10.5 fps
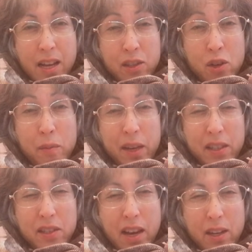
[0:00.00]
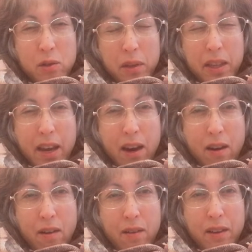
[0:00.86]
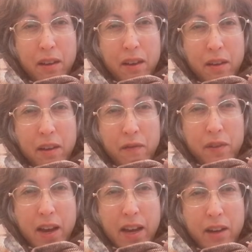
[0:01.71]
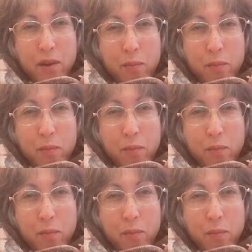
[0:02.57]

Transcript: Assuming it's actually there. If not,